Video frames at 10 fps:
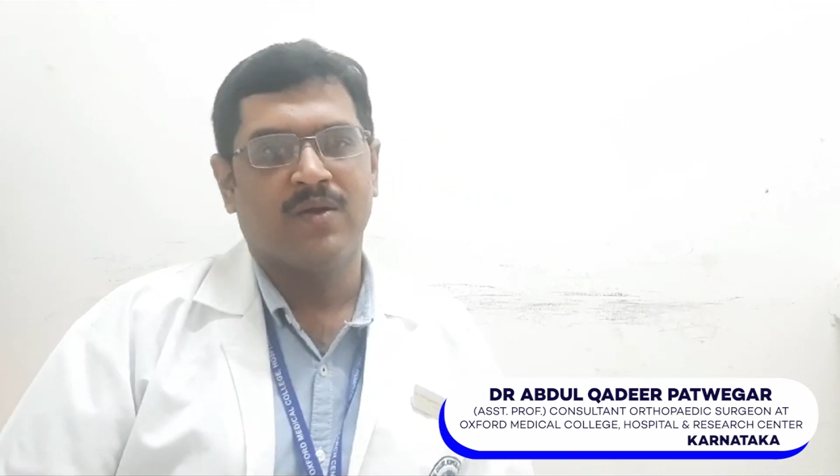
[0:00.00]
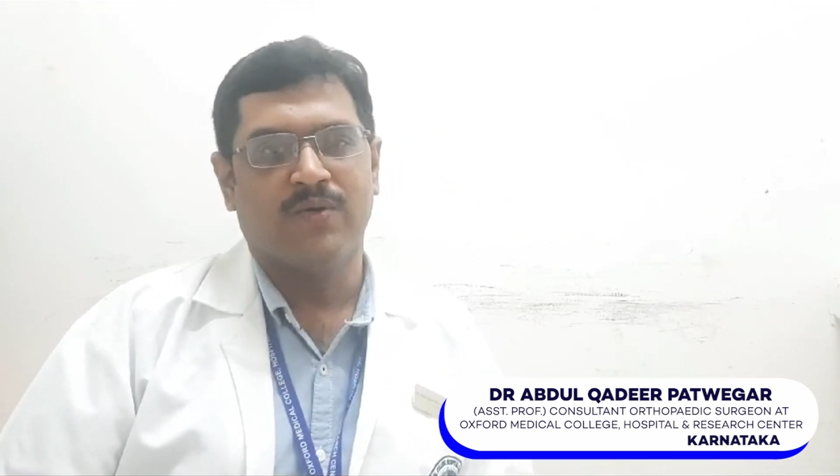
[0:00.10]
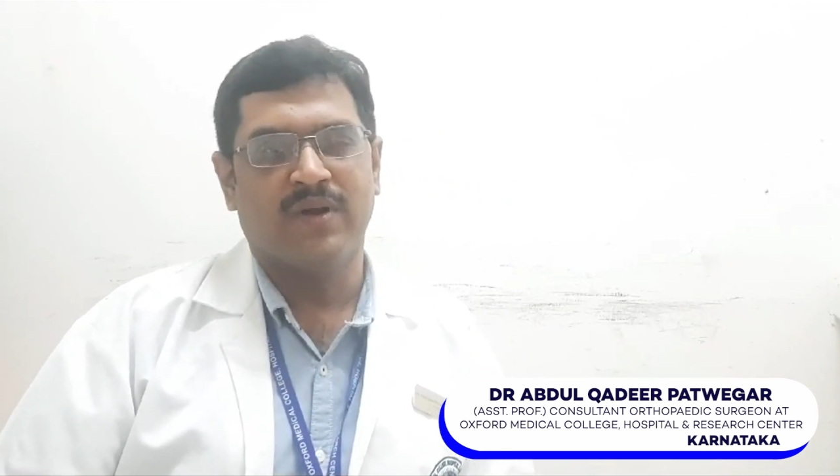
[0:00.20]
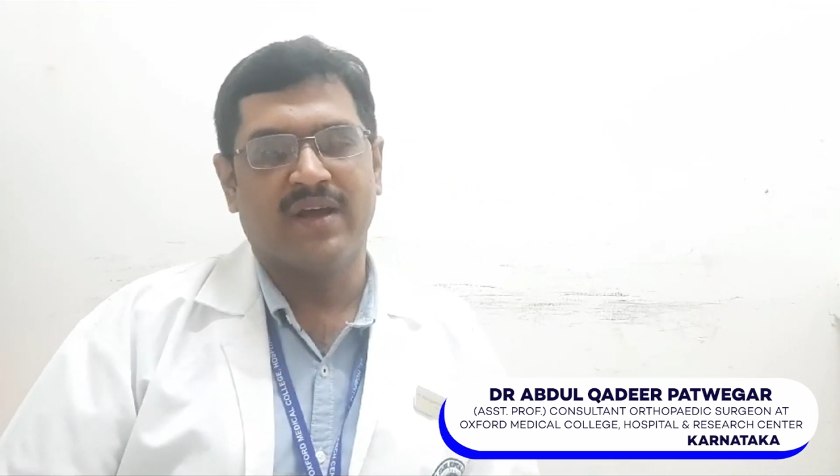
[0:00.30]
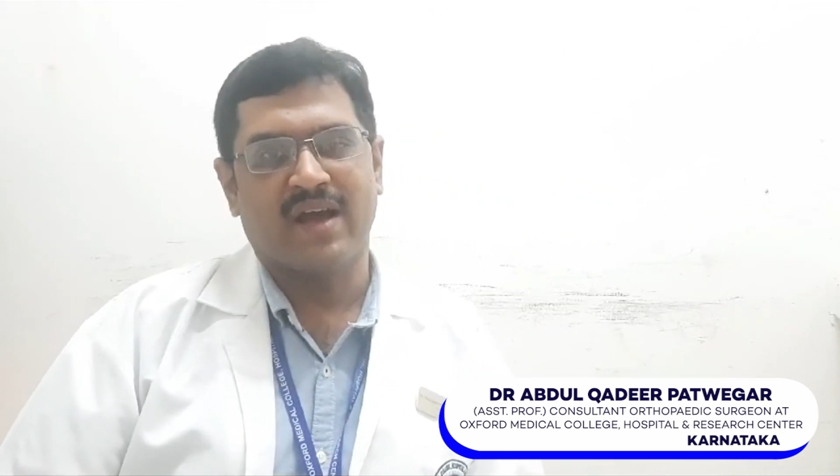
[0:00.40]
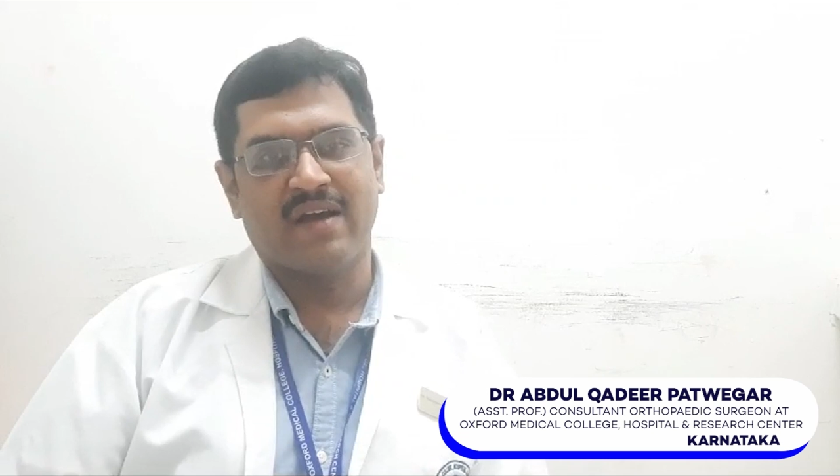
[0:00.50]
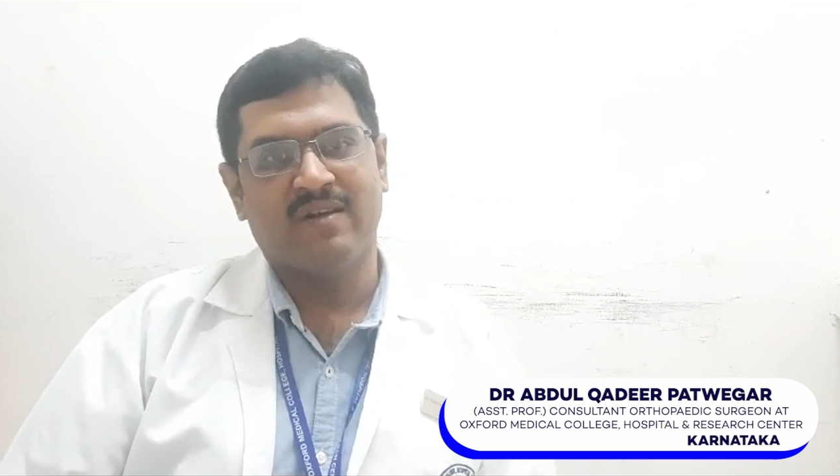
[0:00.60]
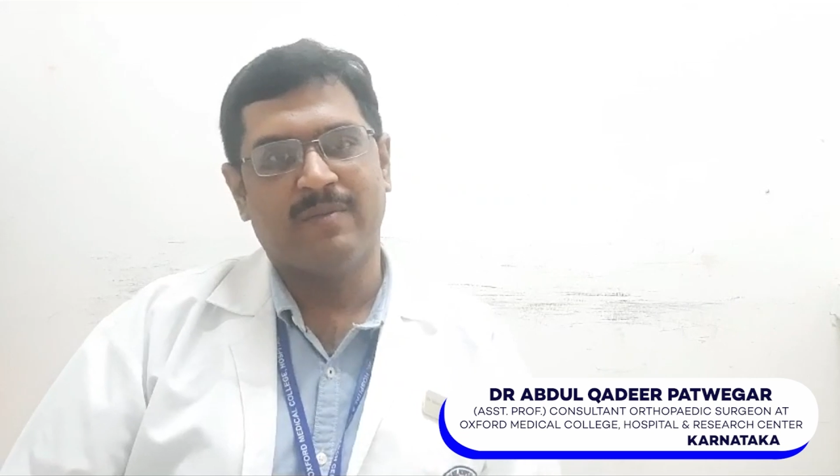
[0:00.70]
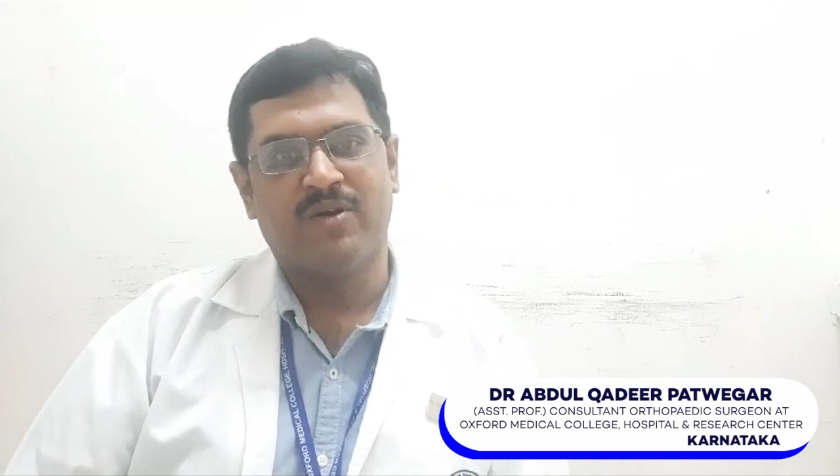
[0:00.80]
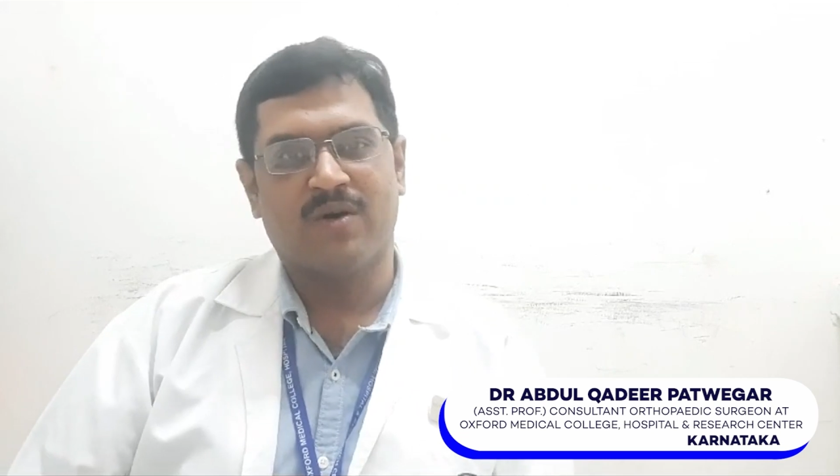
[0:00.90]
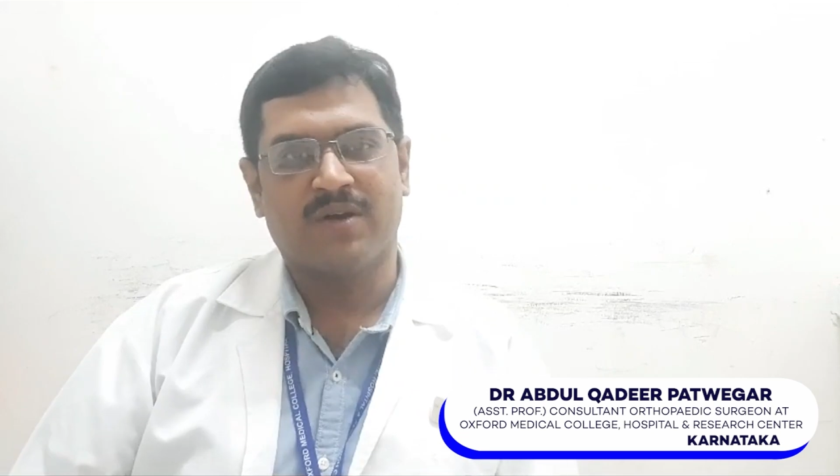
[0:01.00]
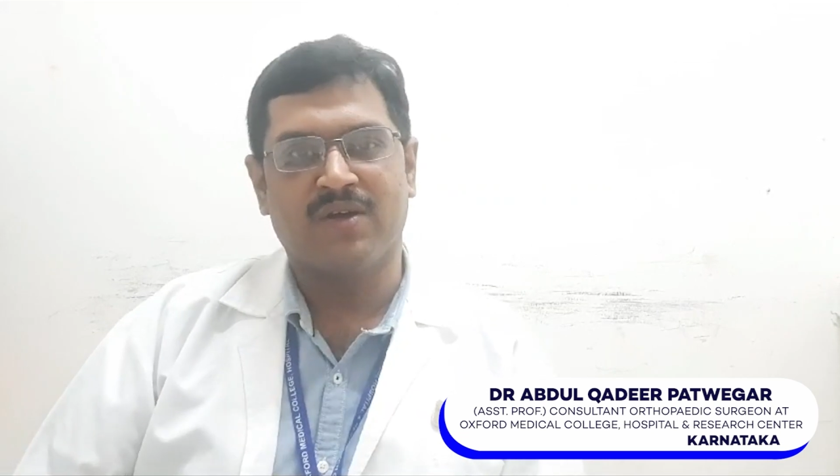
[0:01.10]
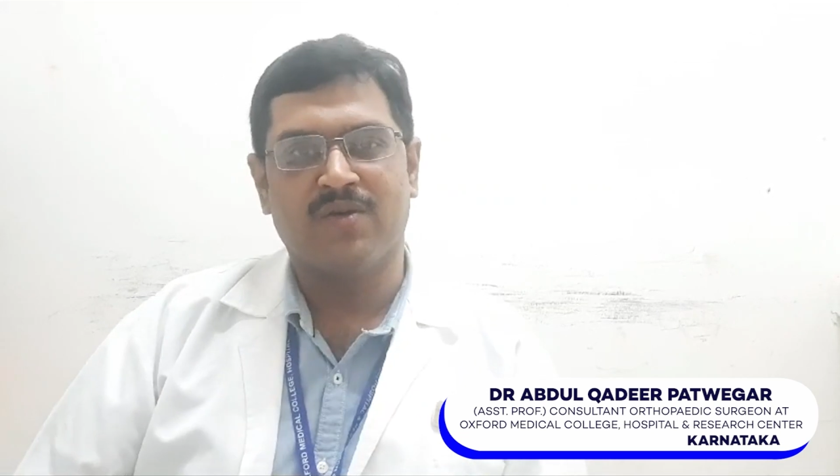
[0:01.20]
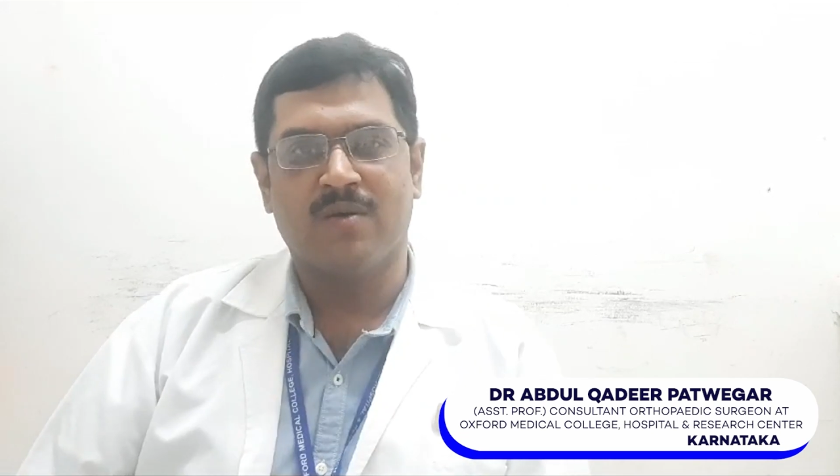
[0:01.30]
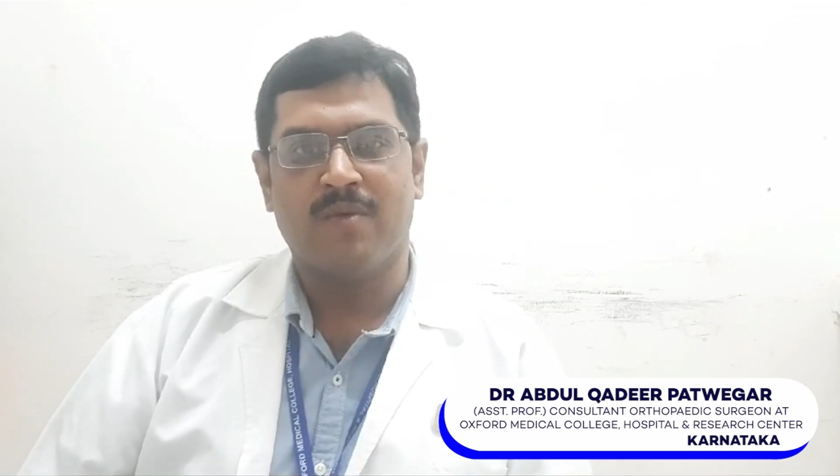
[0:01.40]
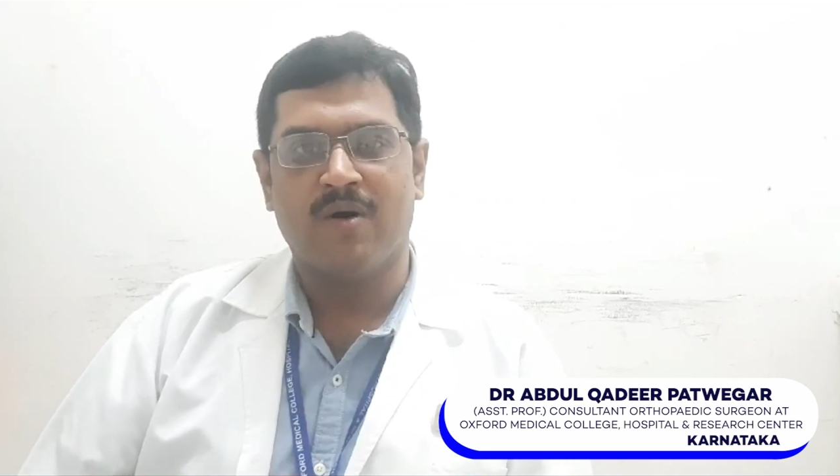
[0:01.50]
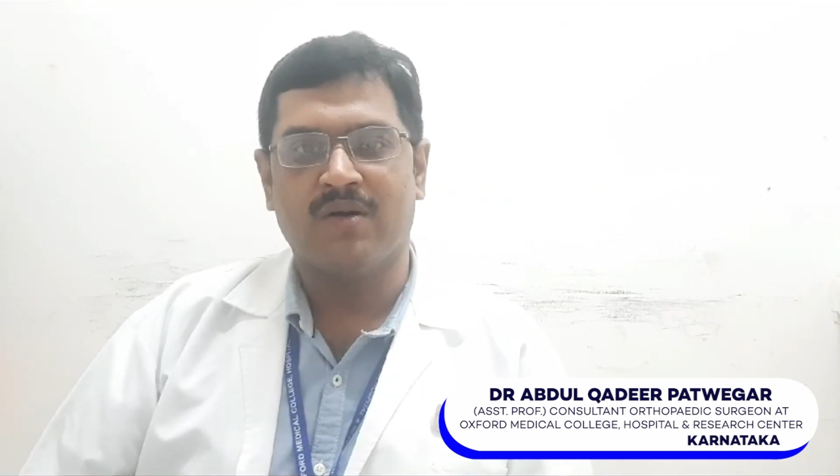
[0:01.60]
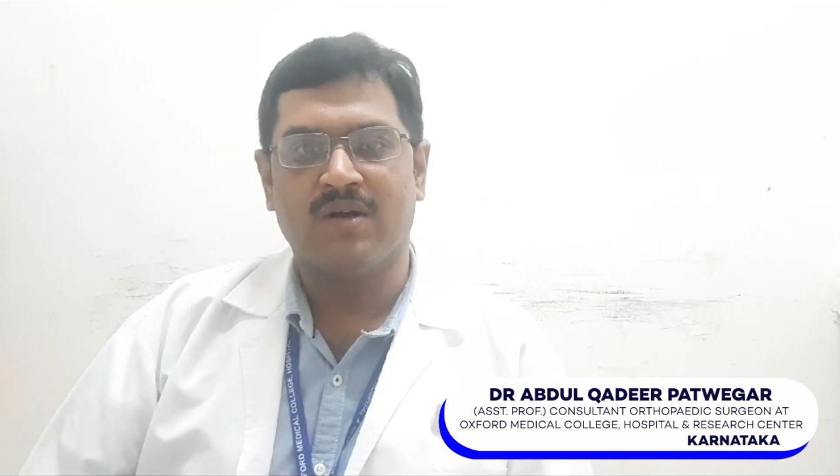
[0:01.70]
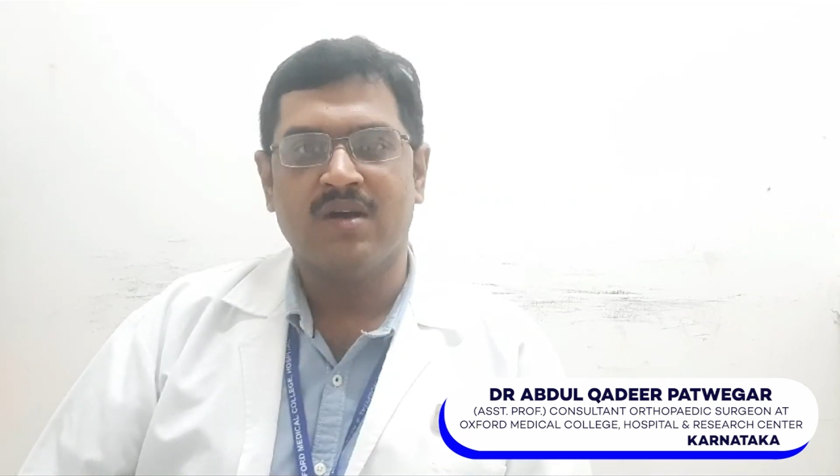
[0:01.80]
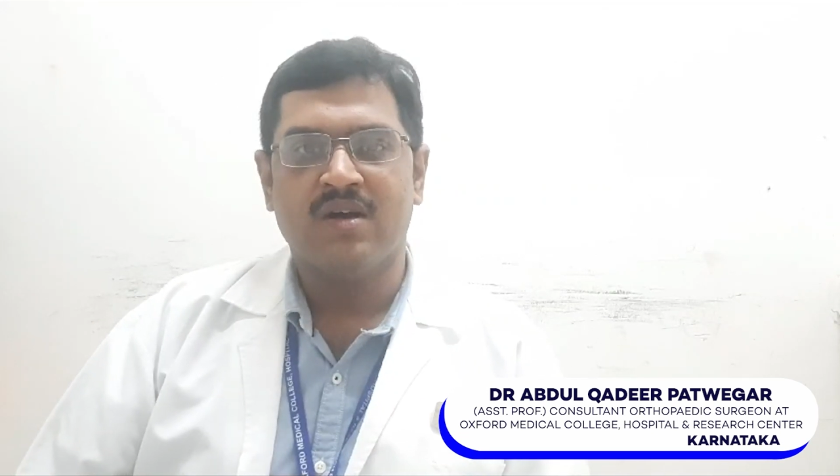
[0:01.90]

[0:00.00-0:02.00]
Today, I will be talking to you about